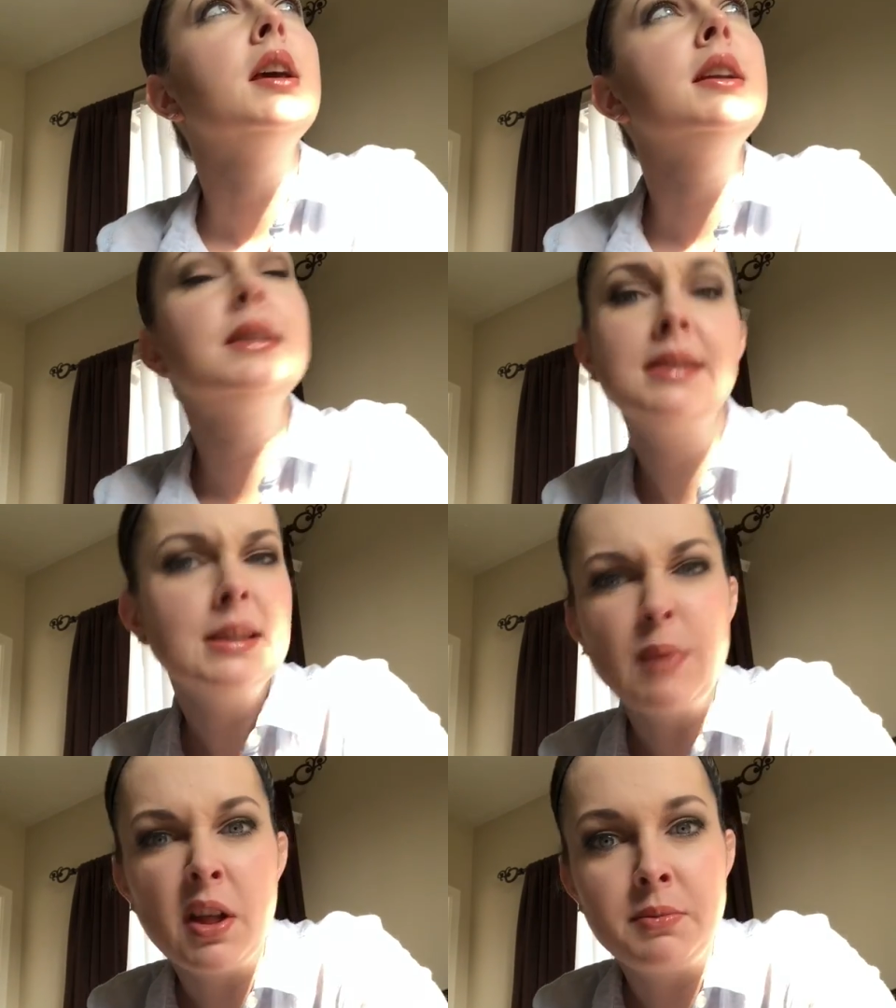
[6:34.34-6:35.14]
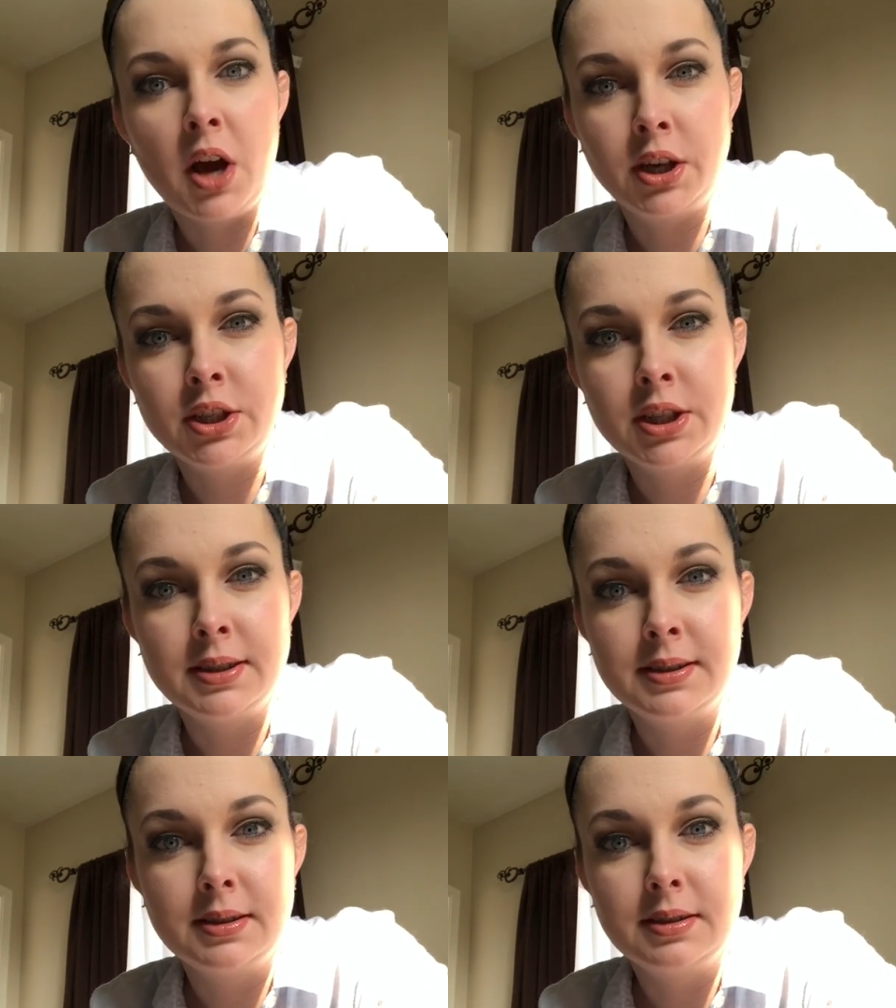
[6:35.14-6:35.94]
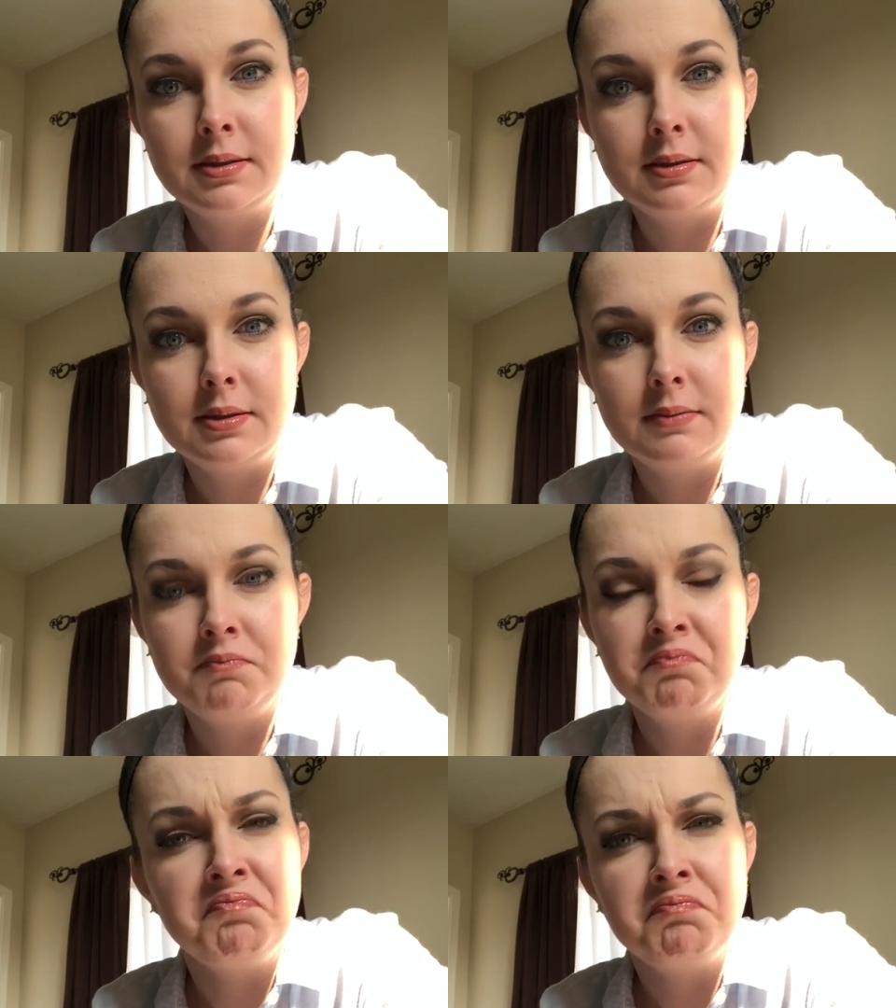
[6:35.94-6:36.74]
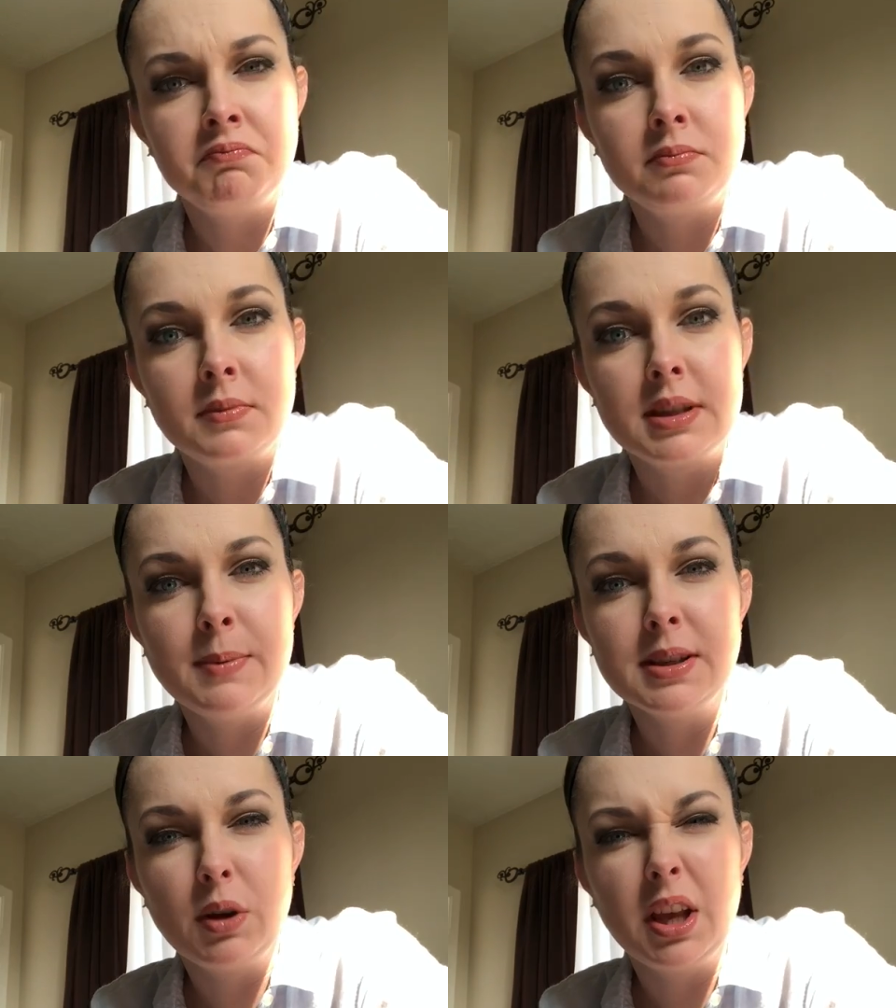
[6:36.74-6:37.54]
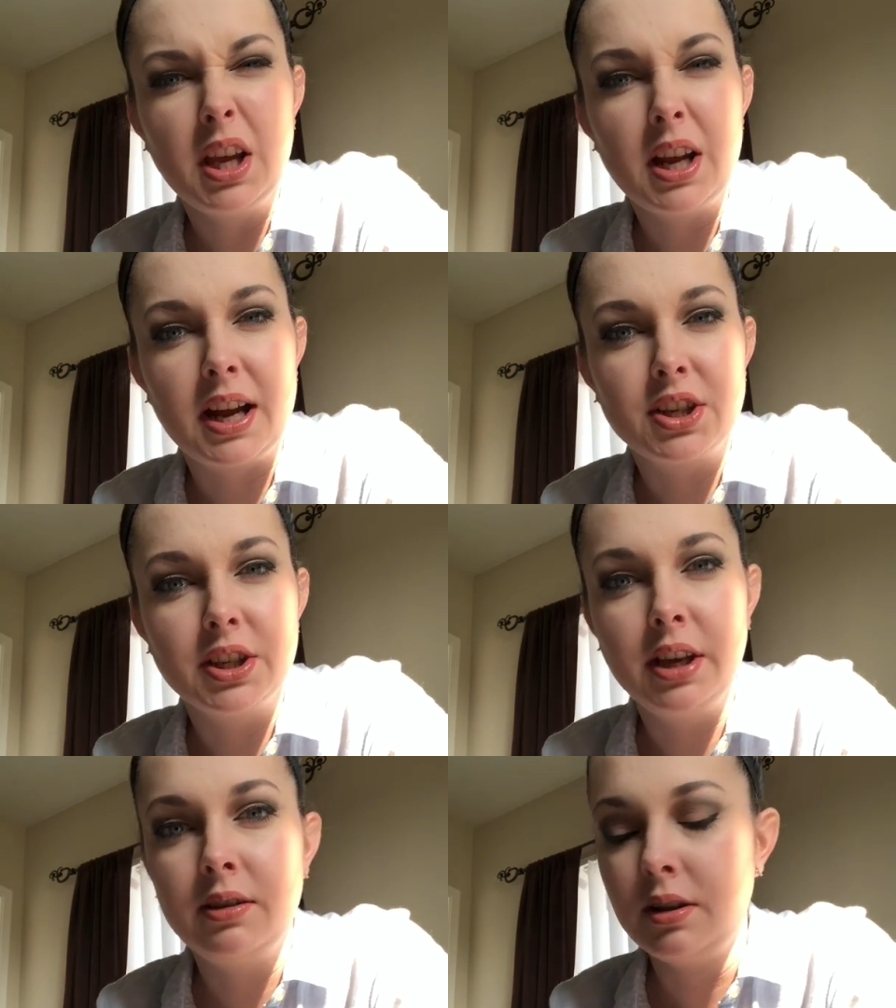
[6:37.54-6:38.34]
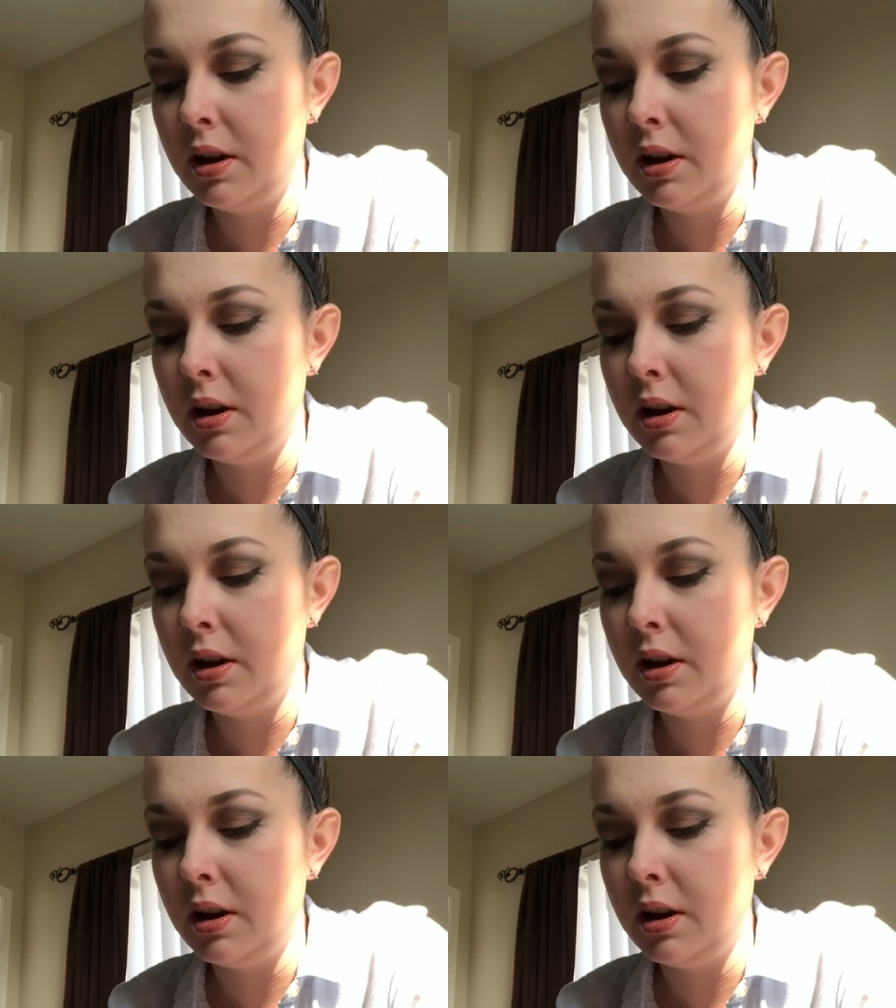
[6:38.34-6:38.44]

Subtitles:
It doesn't smell obnoxious. It smells really good, actually.